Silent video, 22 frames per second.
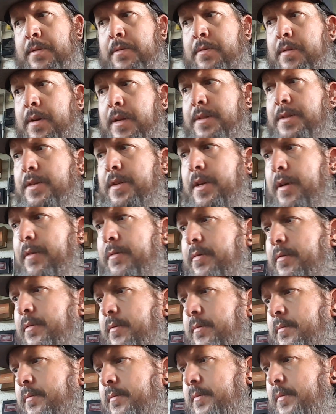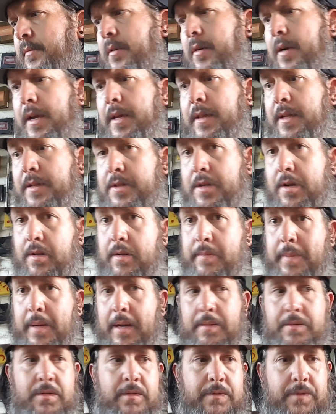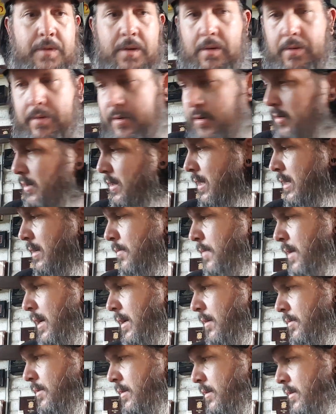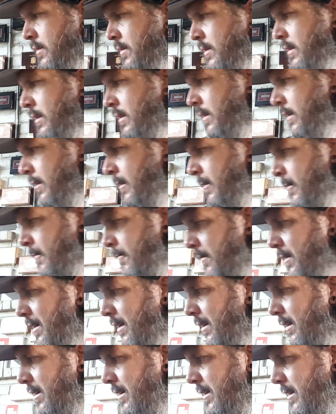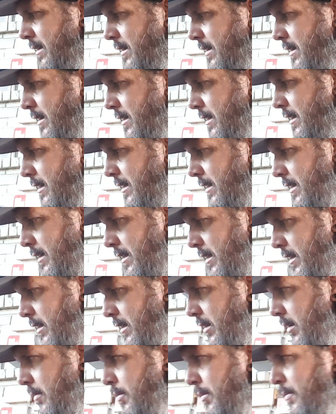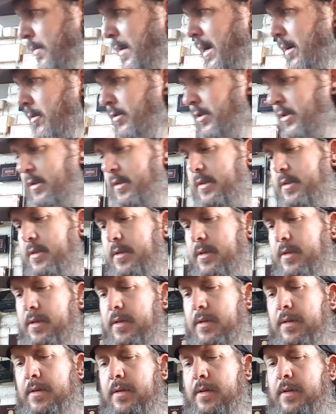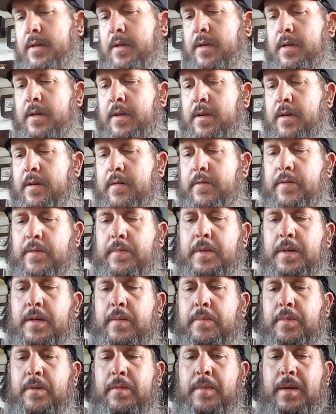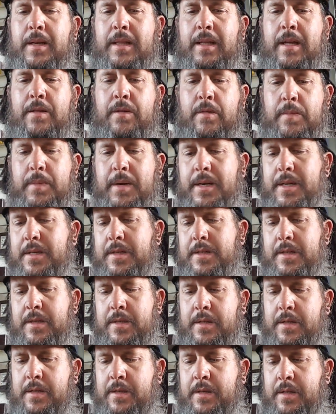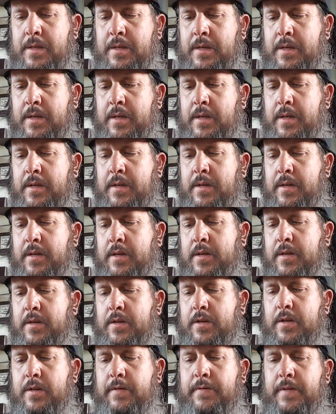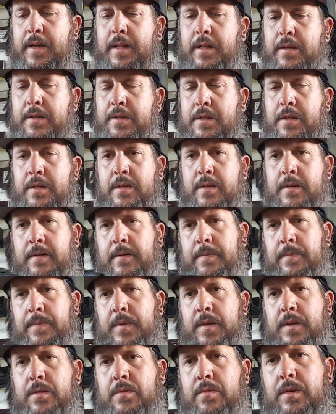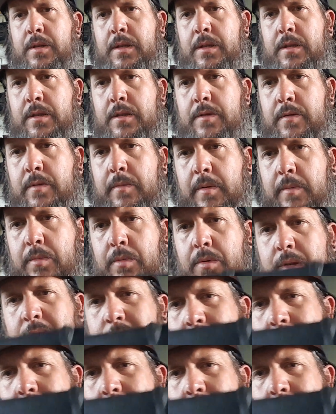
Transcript: Great stuff. All right, that's all the pipes so far. 13 pipes. Got a couple pouches from a couple of my leather buddies. Good fellas. This one is from my boy